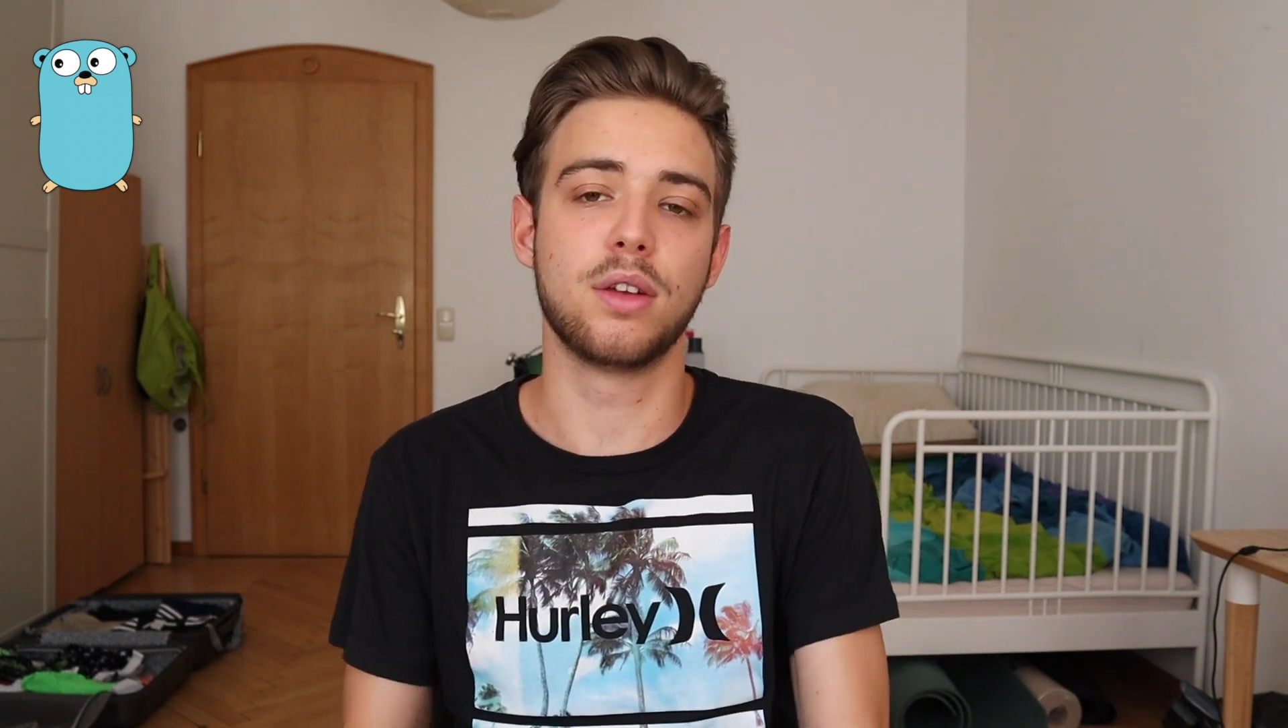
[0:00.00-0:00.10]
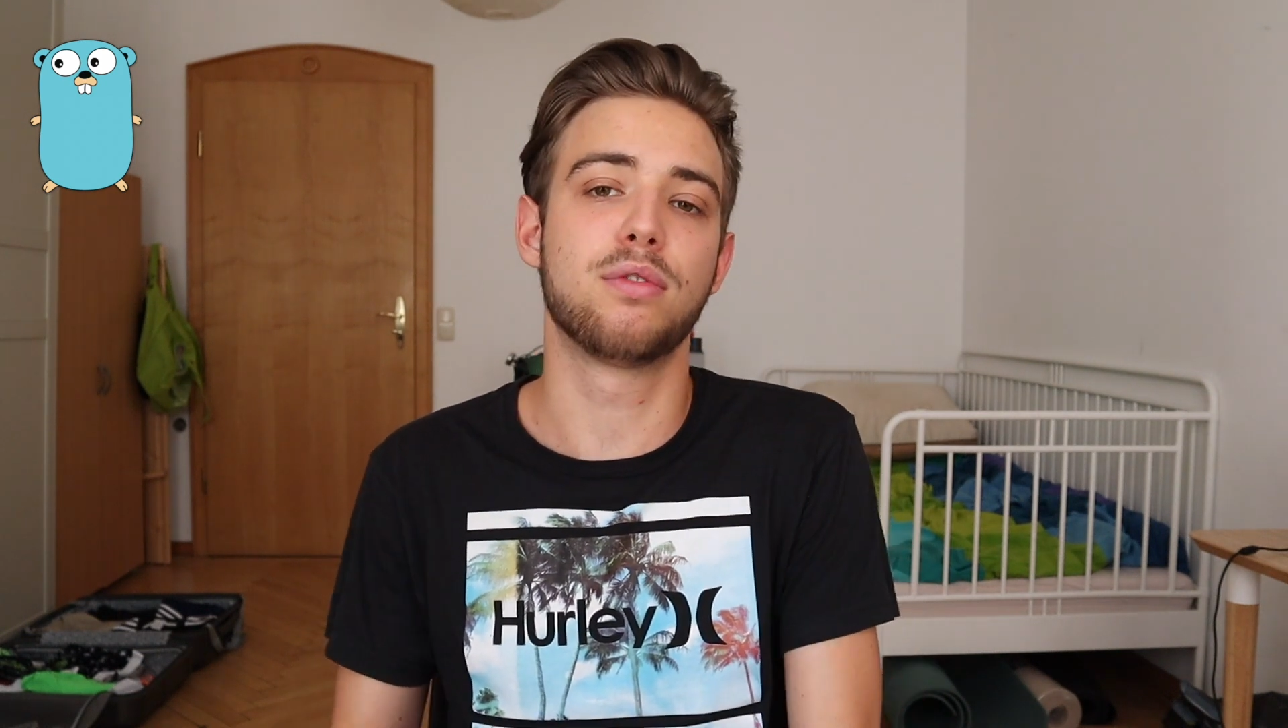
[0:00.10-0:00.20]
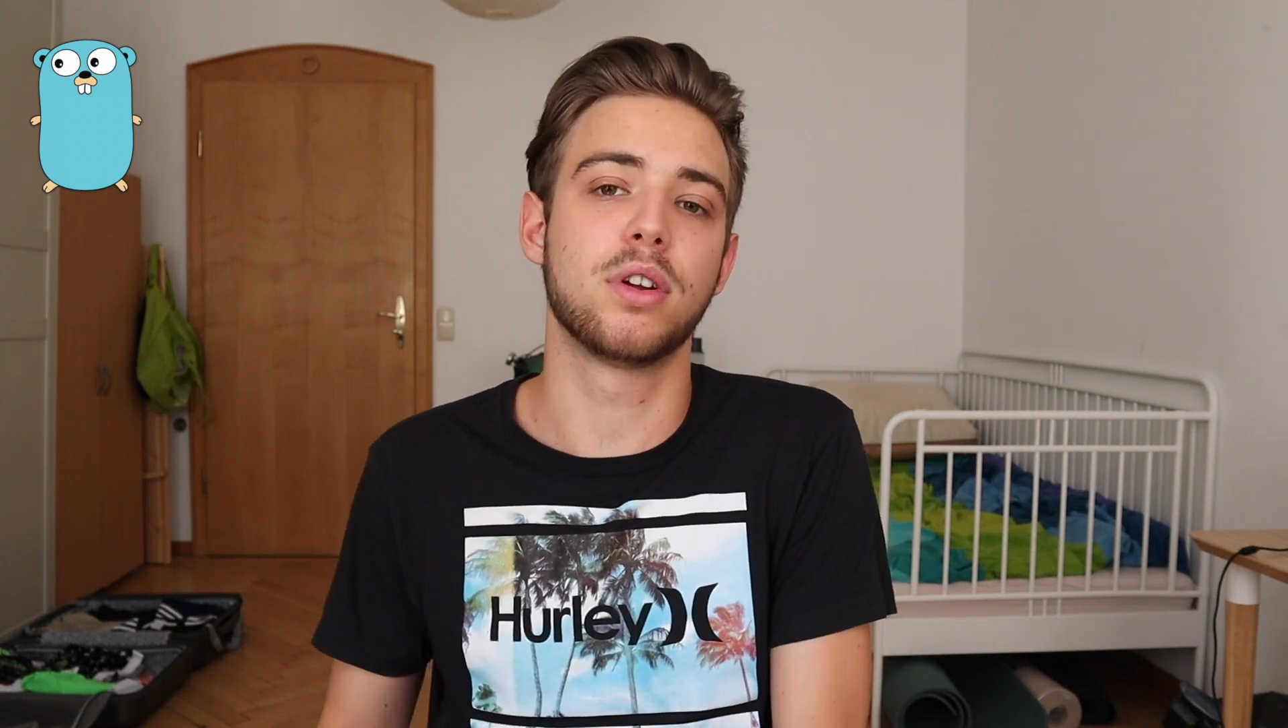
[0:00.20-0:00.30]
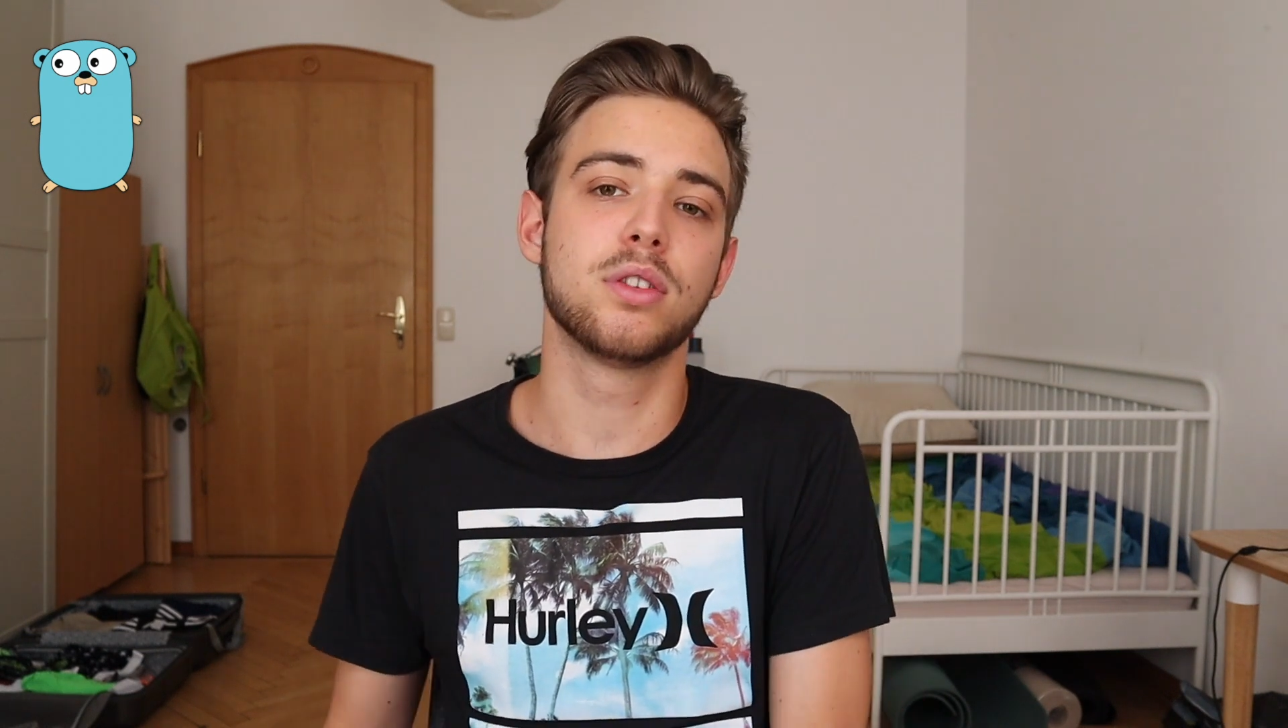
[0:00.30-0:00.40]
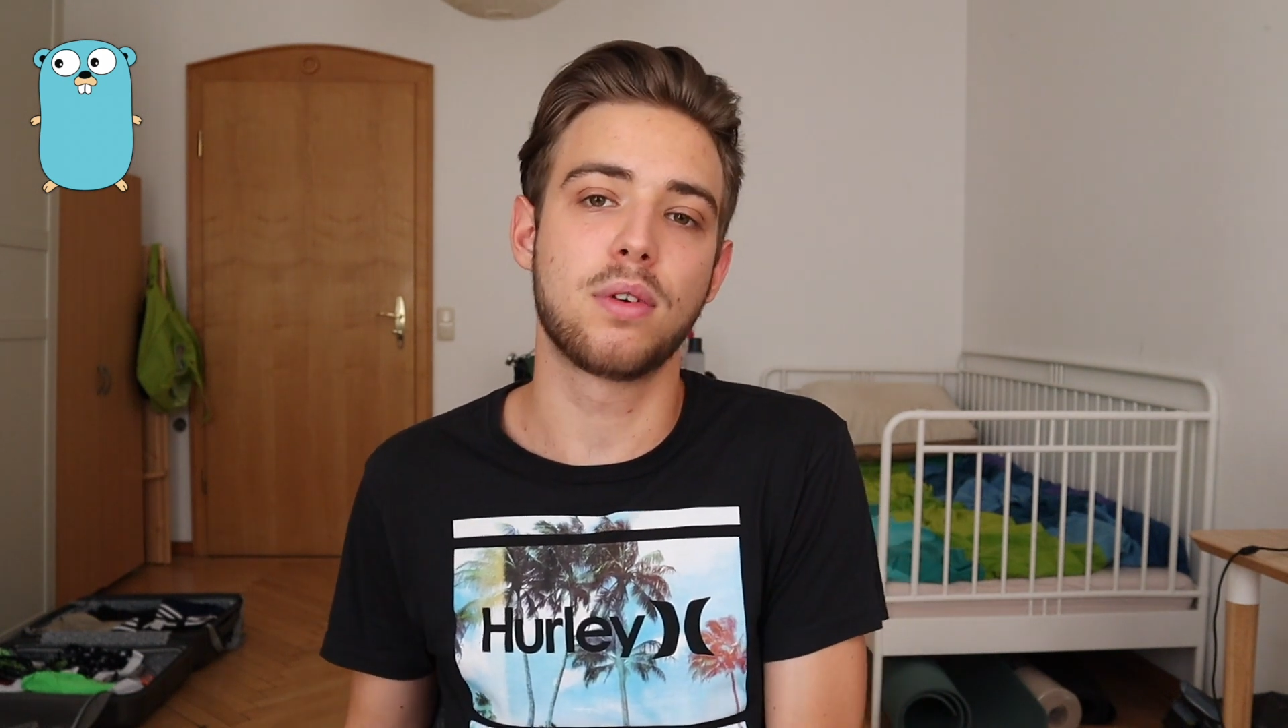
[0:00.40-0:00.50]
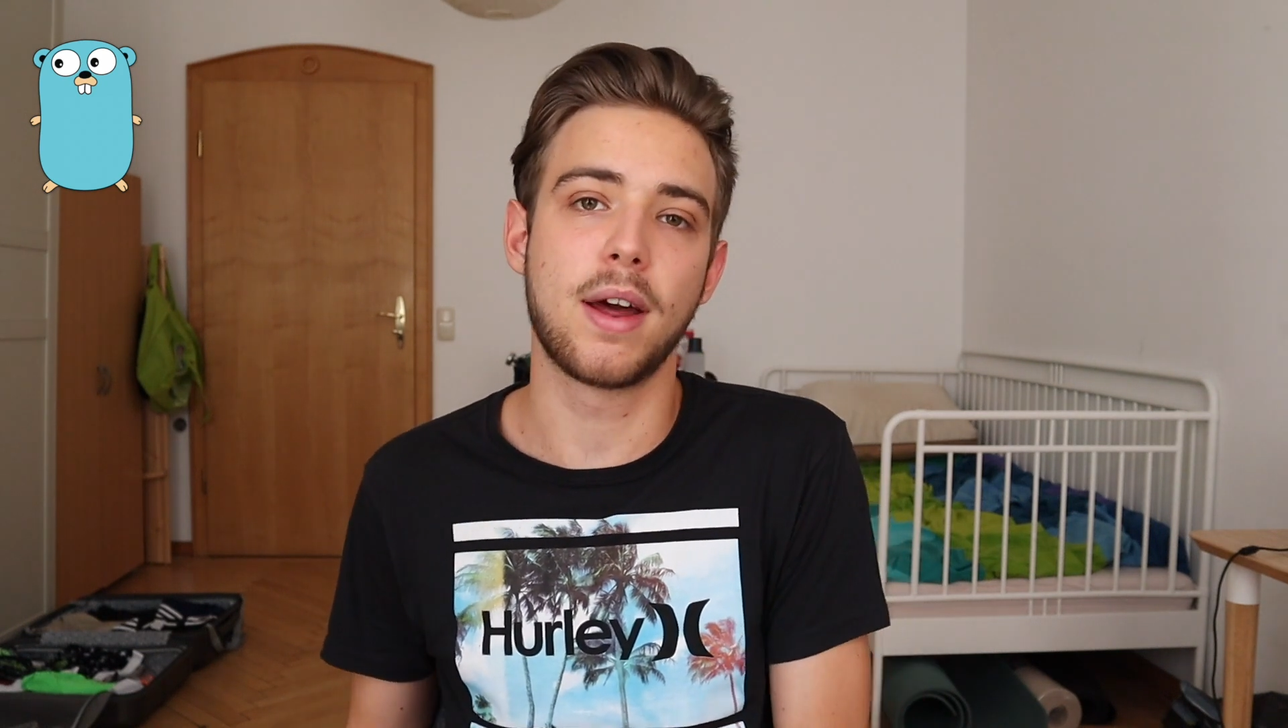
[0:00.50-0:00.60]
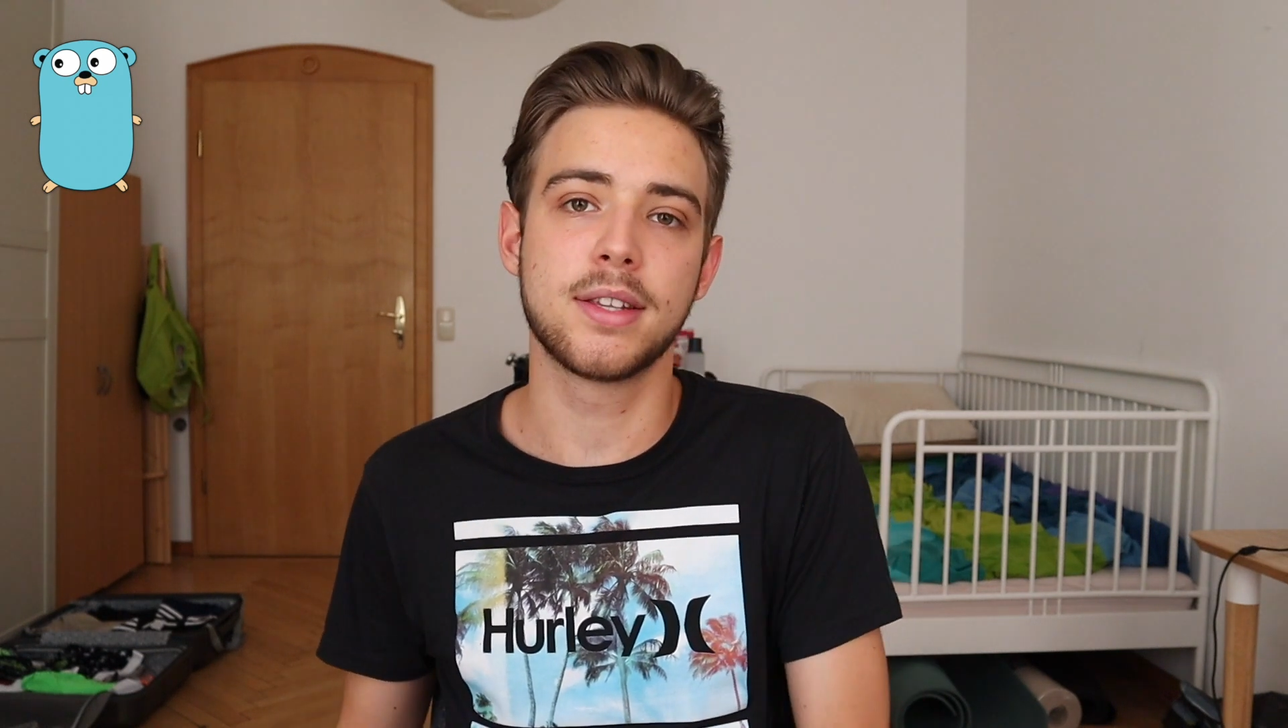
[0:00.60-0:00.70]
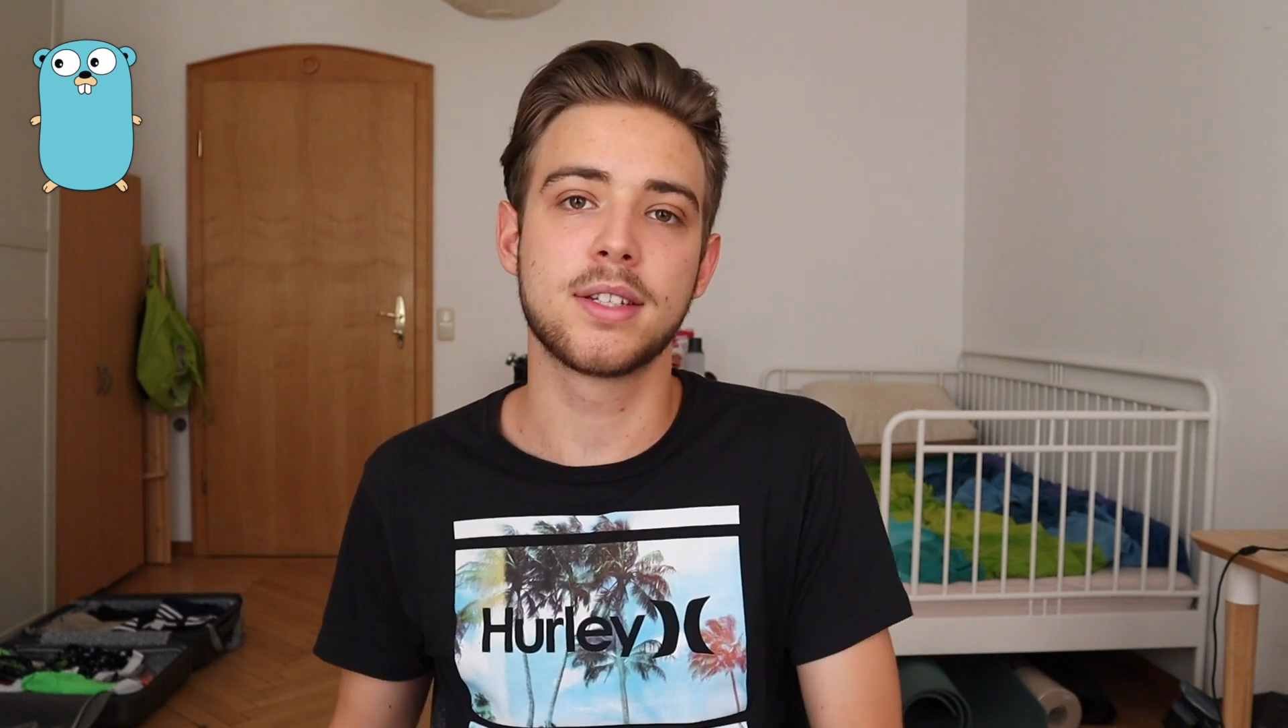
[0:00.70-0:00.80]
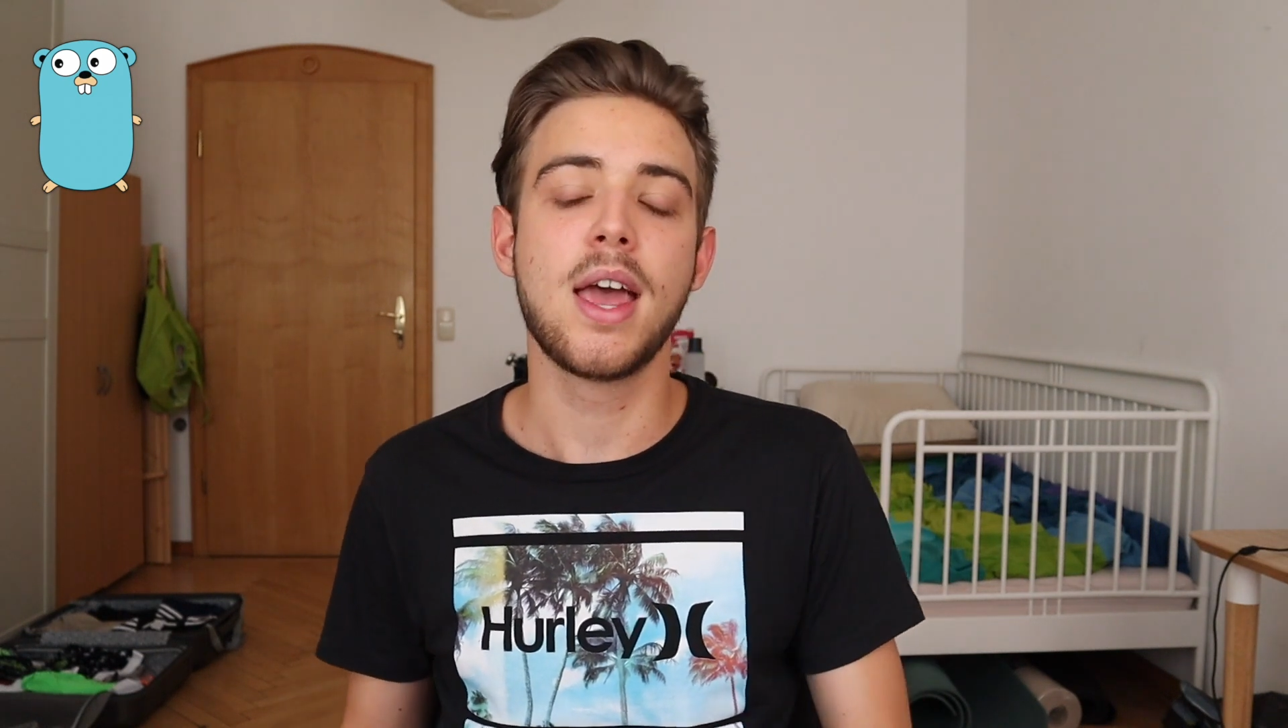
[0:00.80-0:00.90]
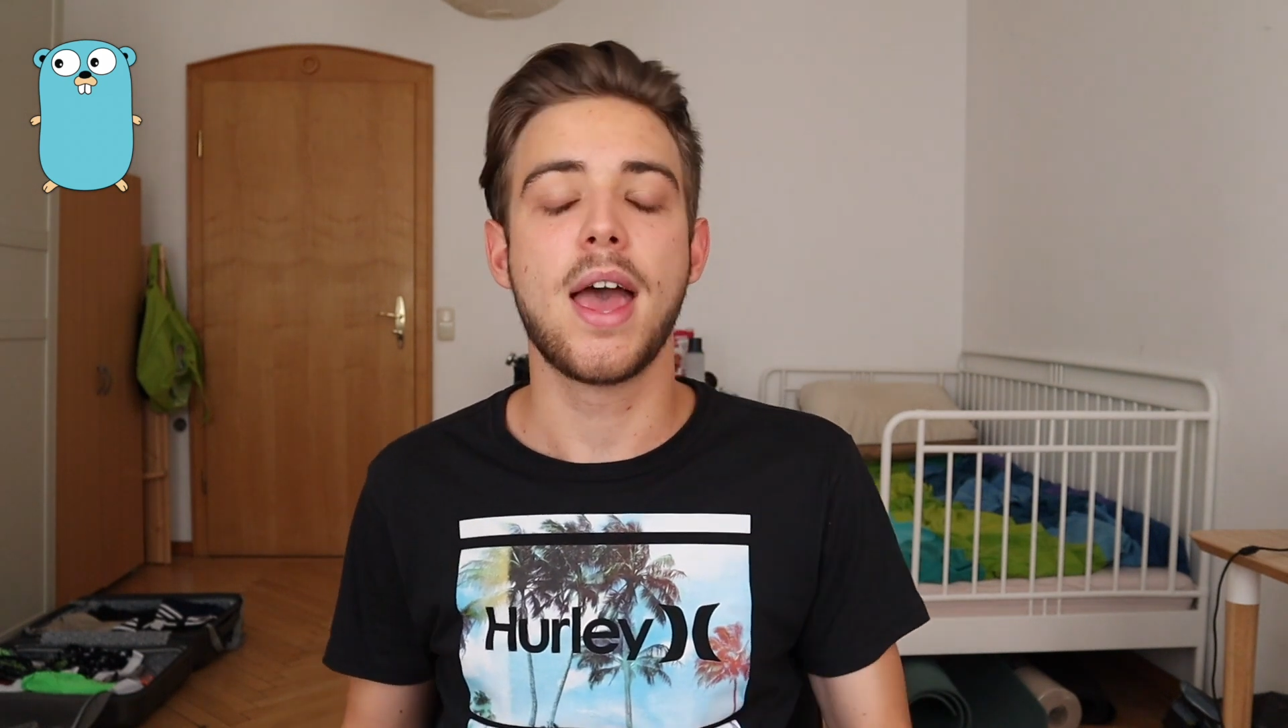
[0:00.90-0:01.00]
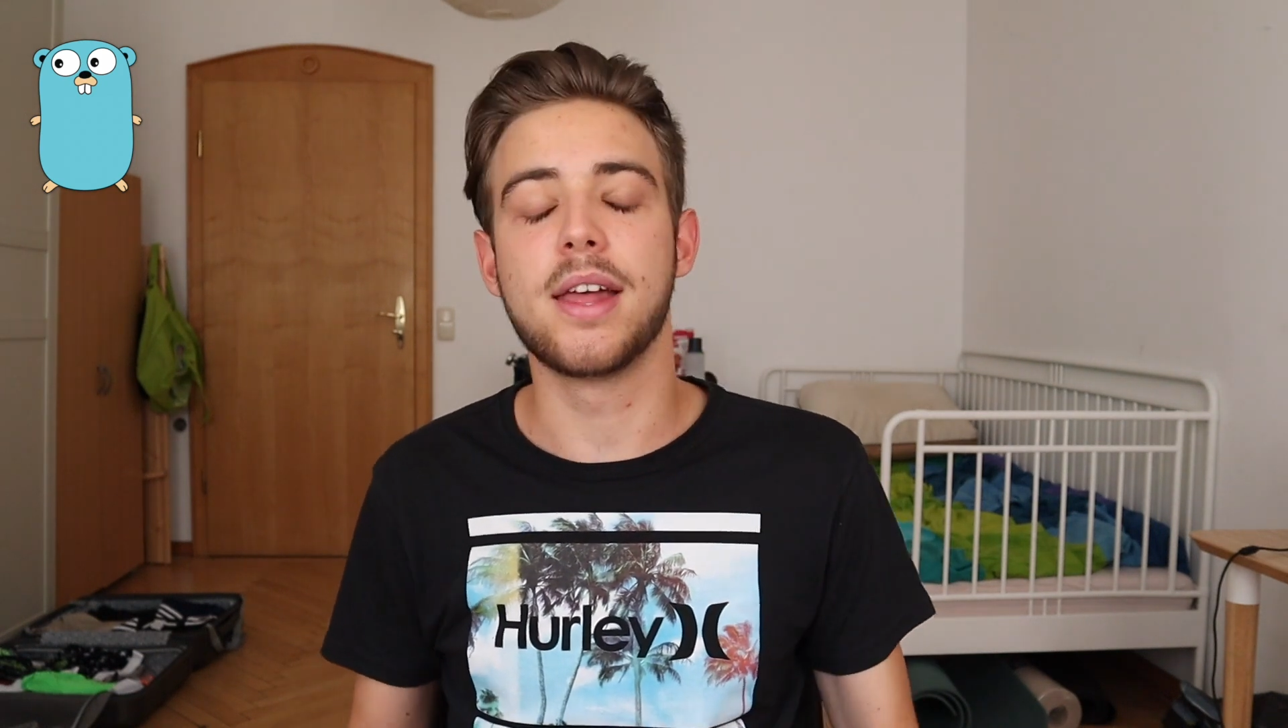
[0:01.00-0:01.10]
different threads,